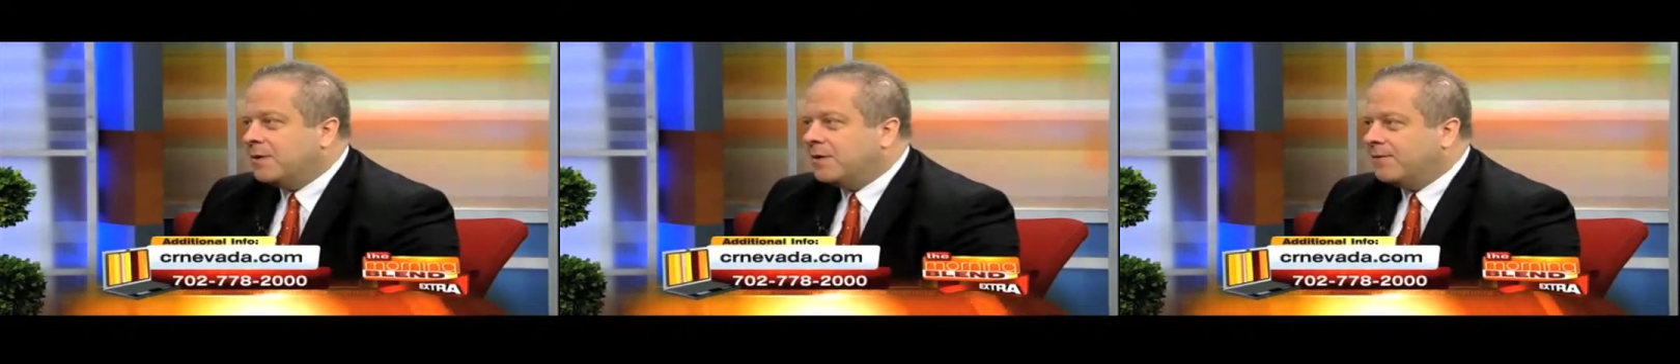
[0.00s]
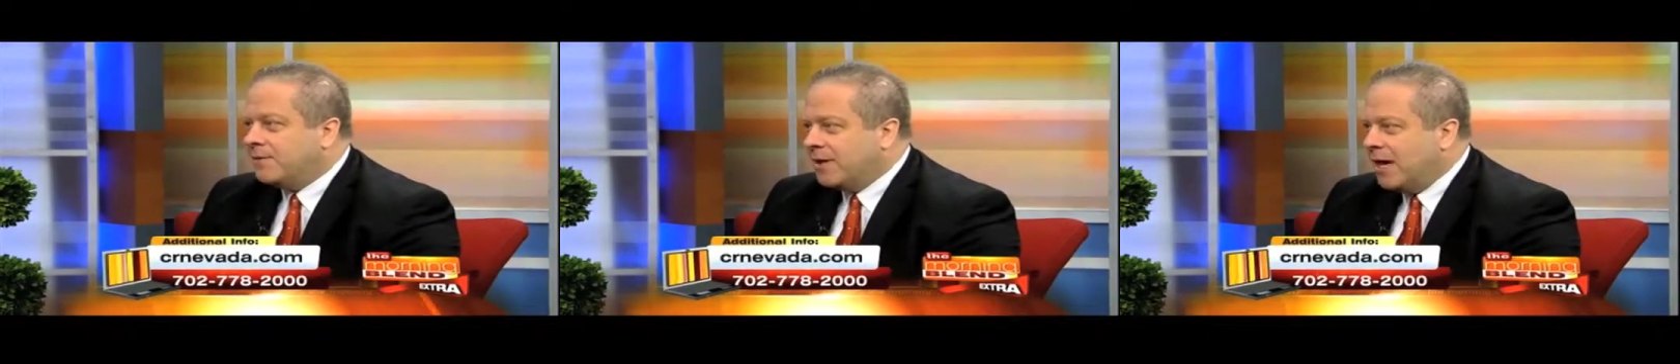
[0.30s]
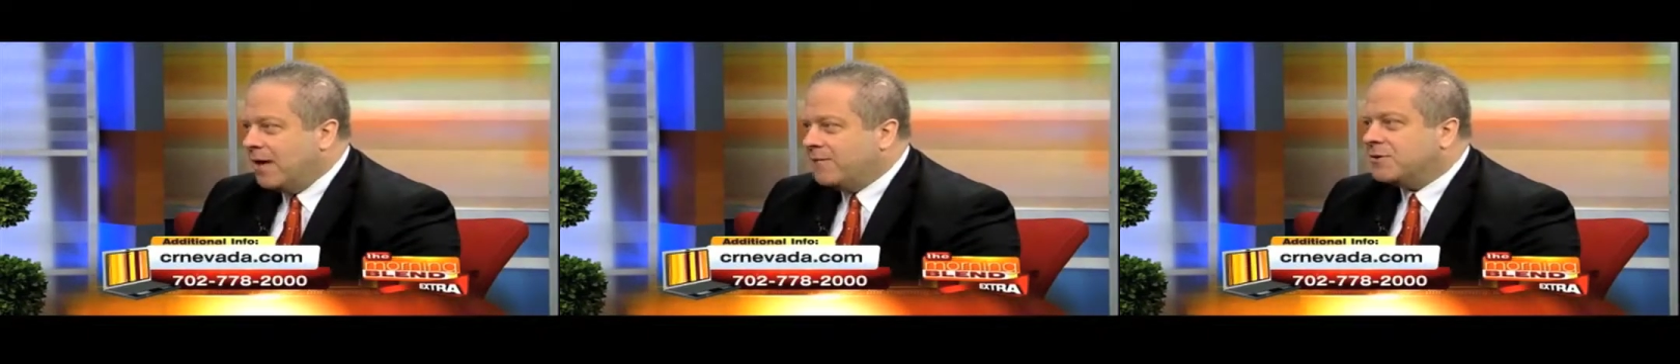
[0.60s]
for the
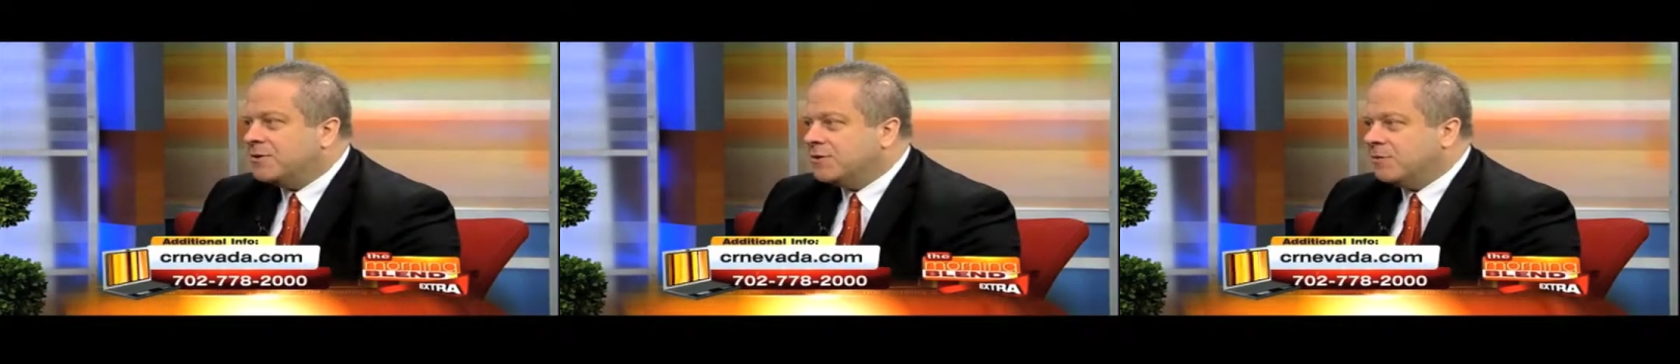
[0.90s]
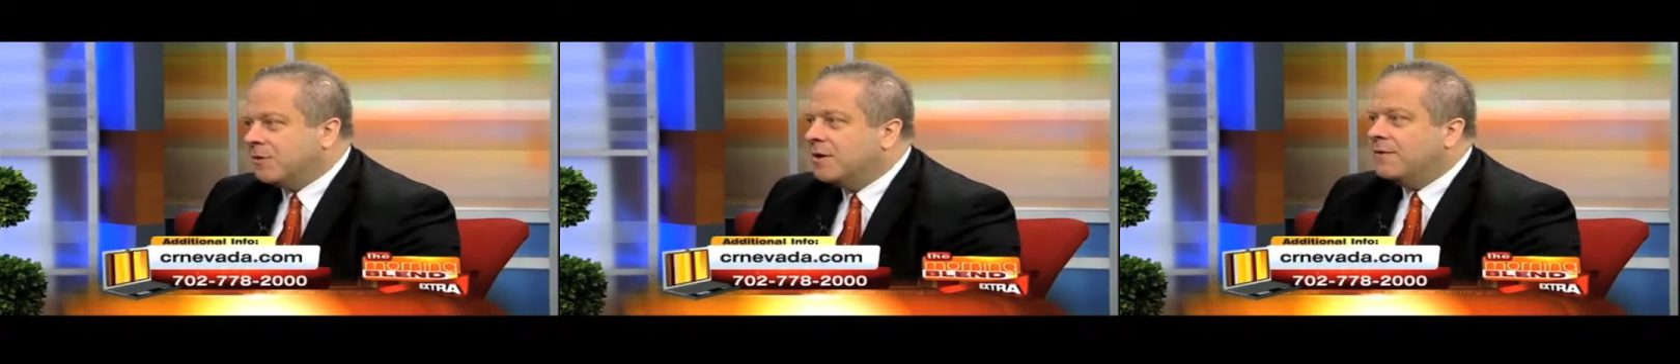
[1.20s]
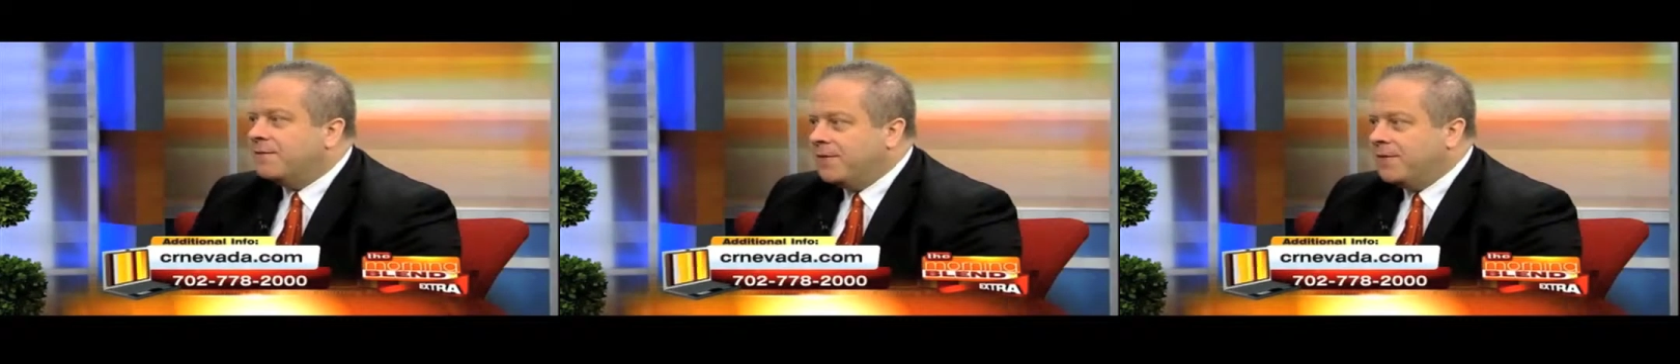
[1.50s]
average consumer
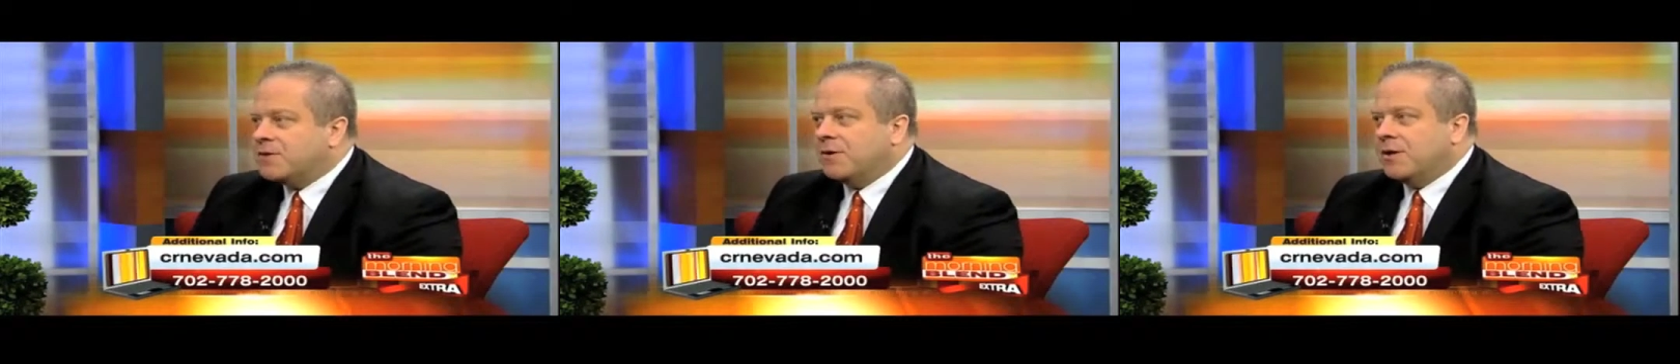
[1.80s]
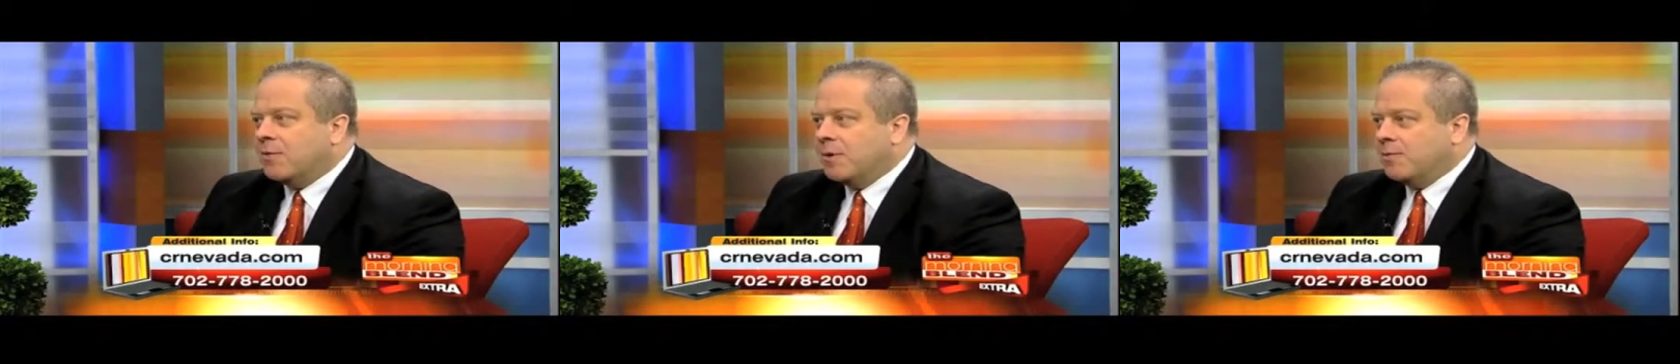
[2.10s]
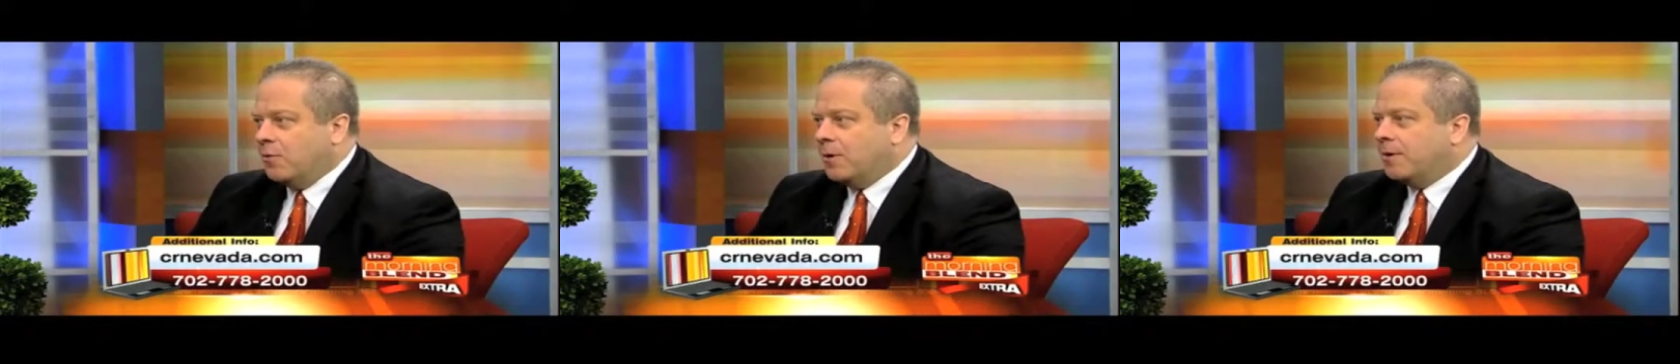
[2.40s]
fixed on their report.